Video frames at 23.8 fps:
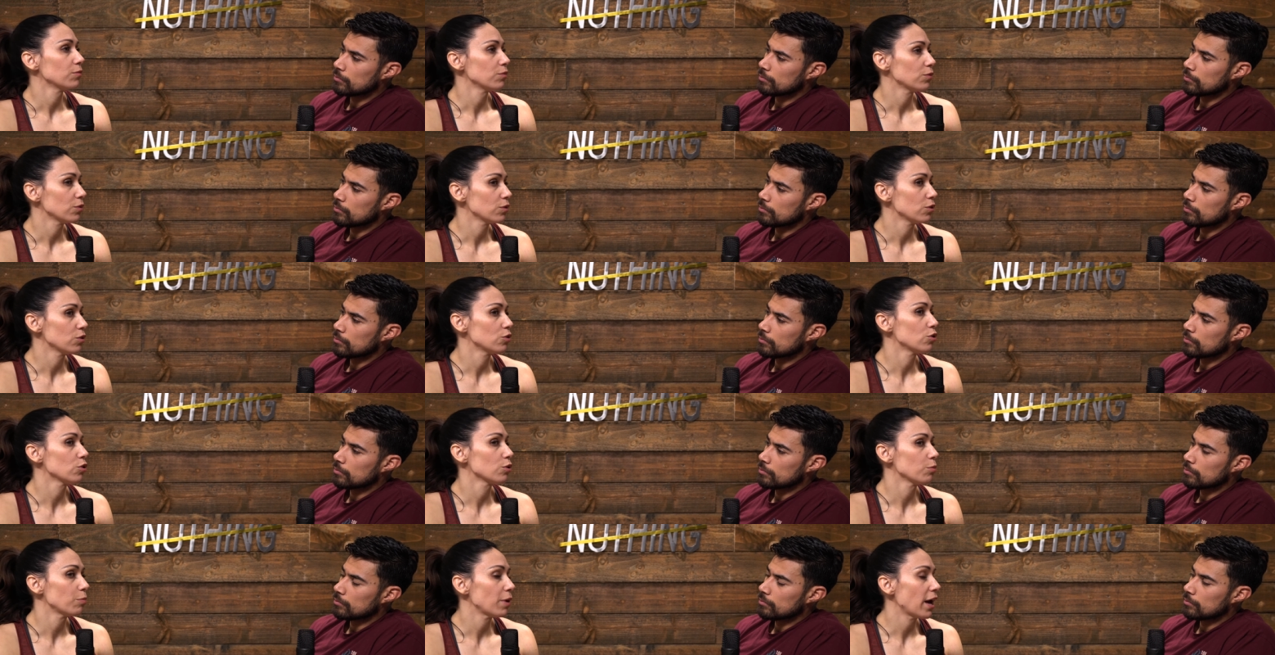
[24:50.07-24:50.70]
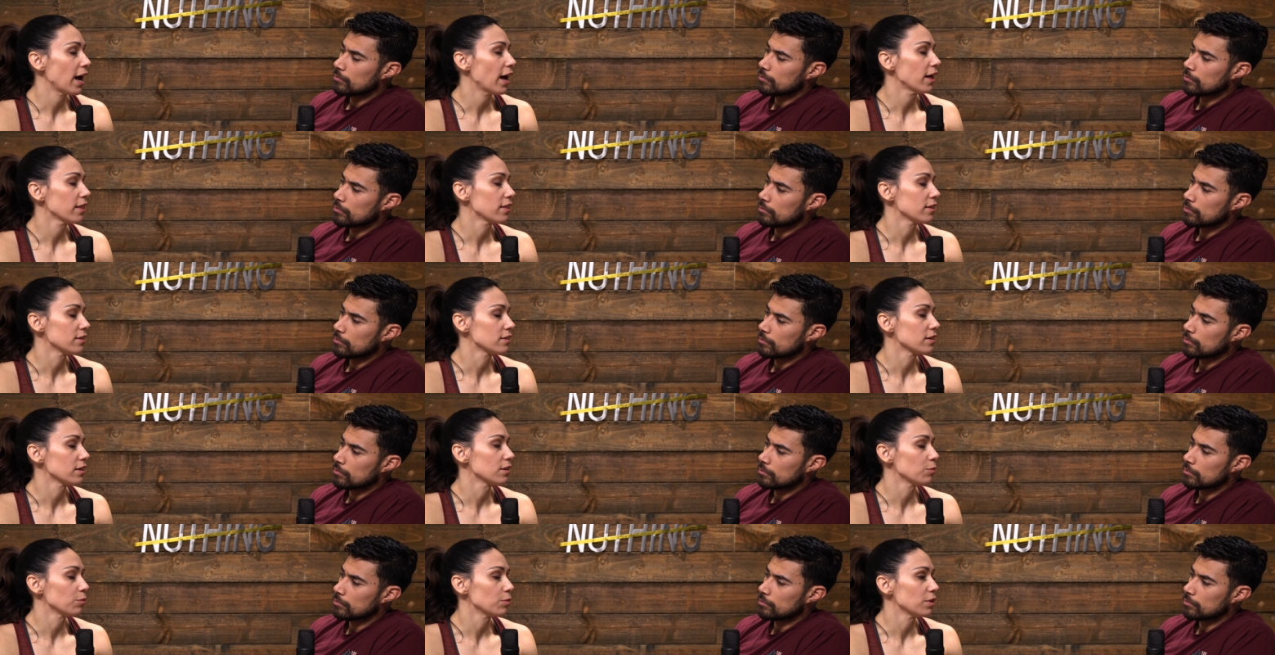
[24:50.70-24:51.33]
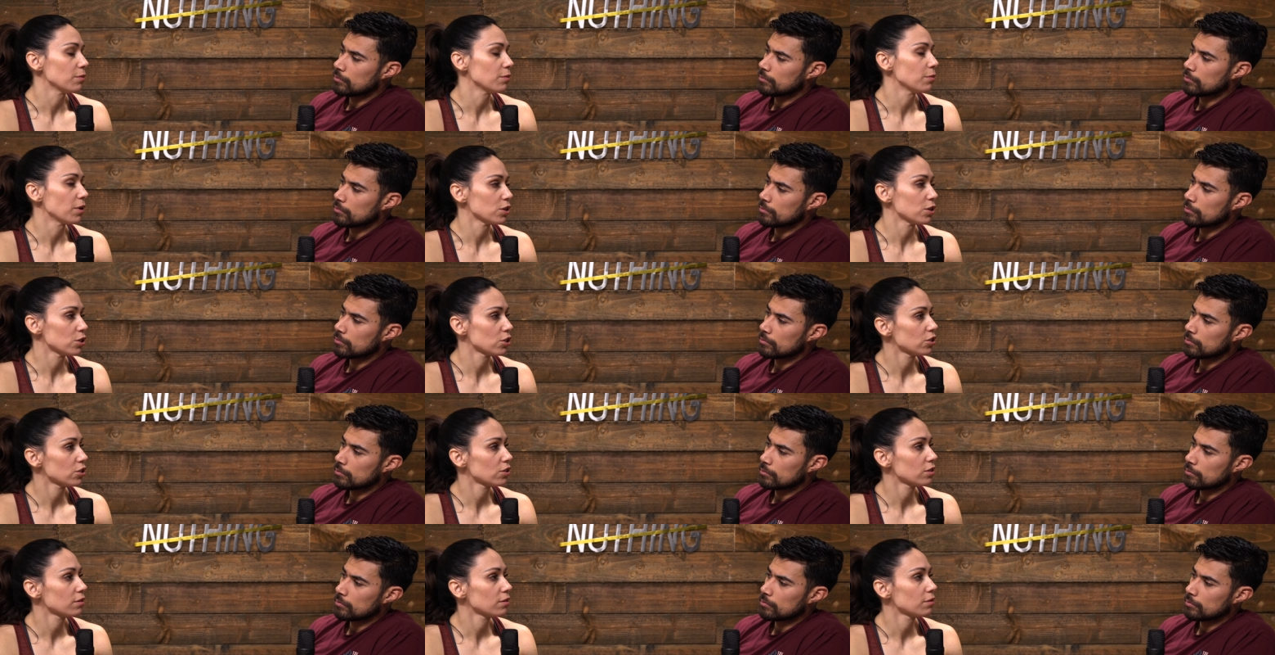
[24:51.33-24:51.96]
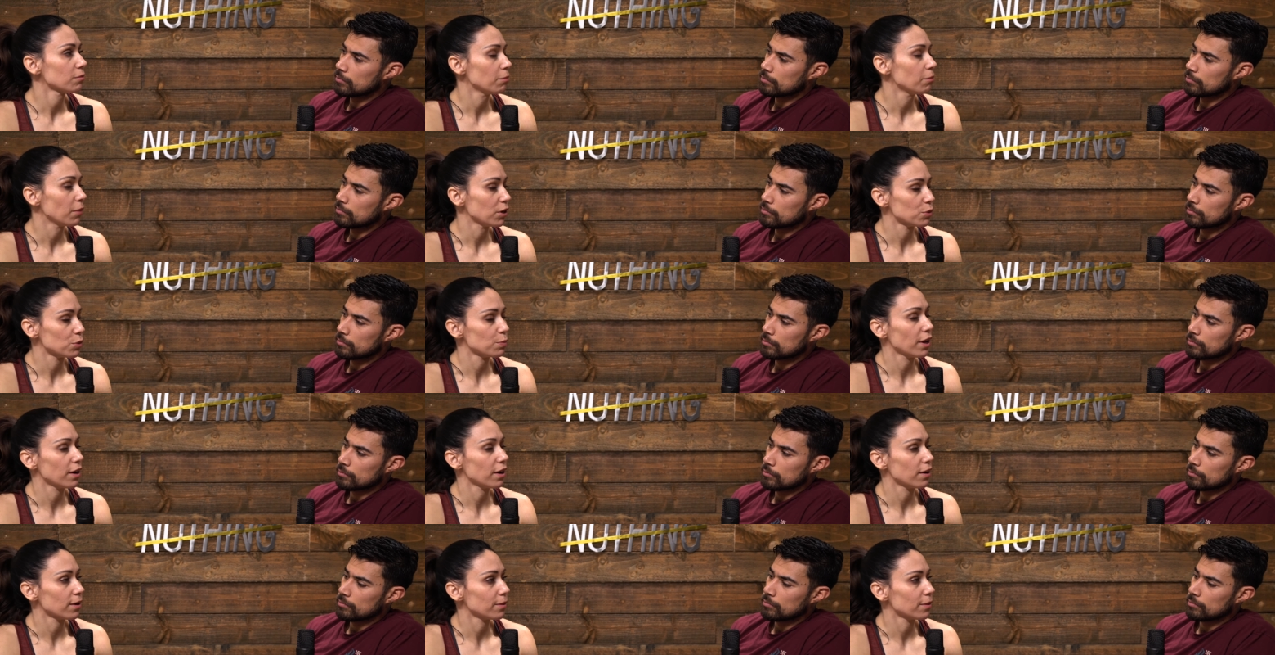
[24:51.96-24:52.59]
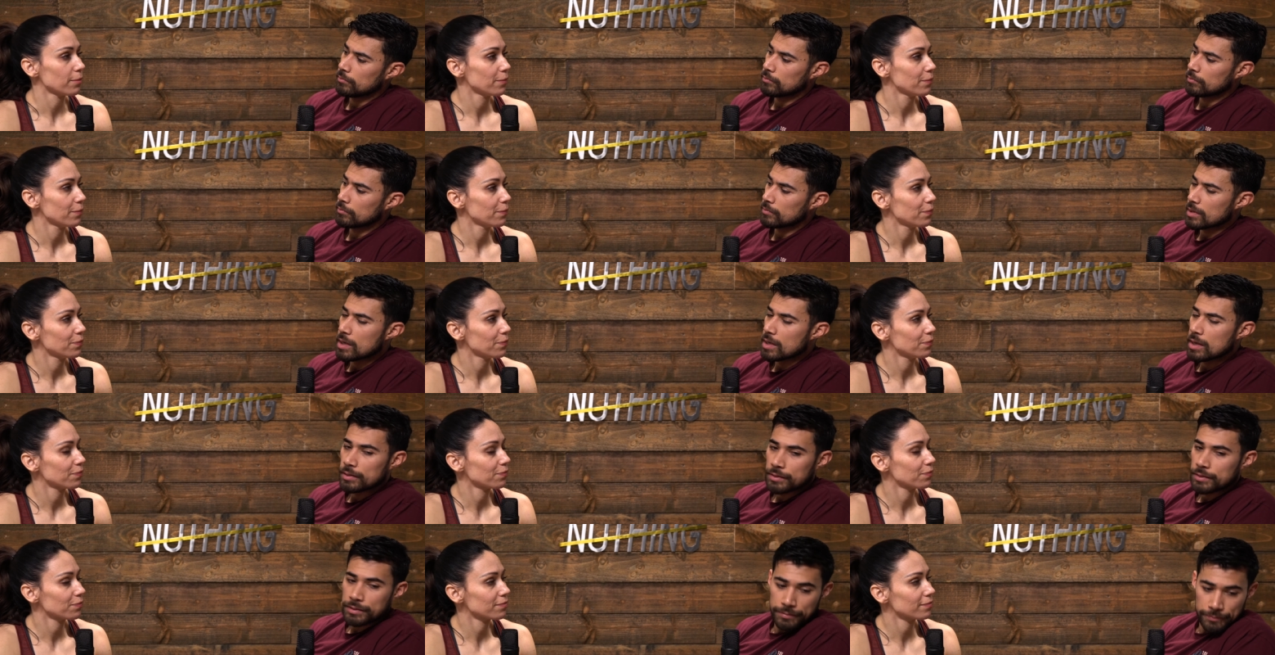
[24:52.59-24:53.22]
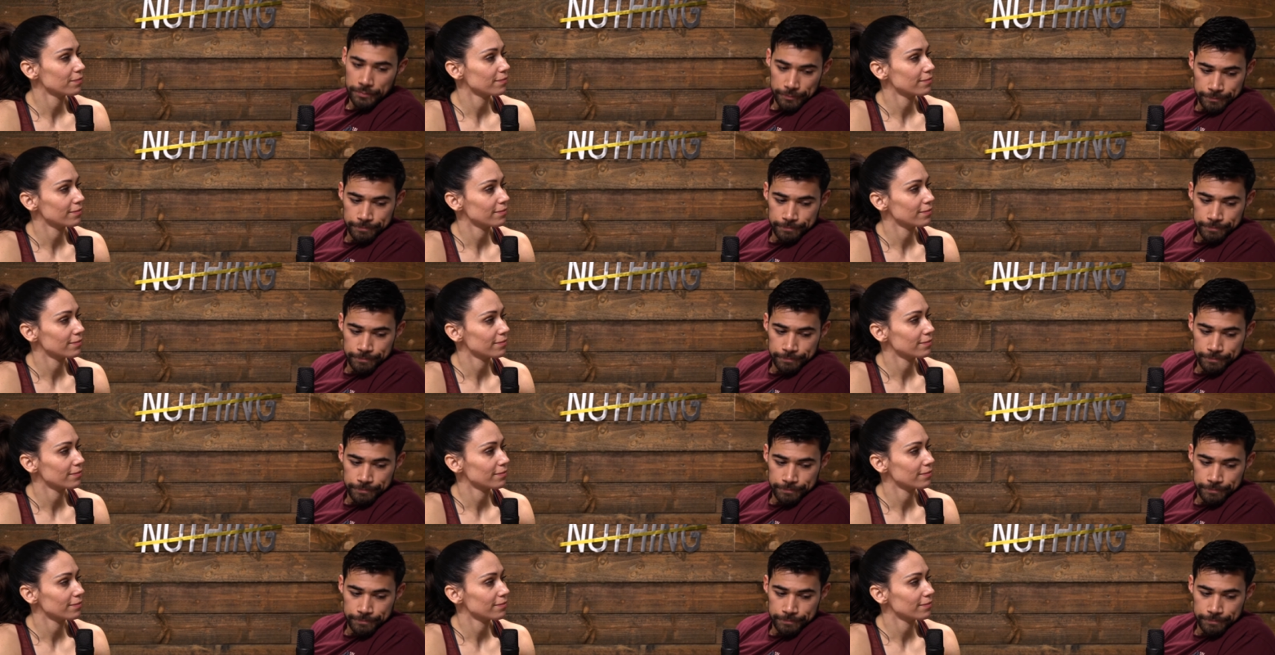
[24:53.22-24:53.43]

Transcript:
Speaker 1: your path is going to be much, much better. Yes.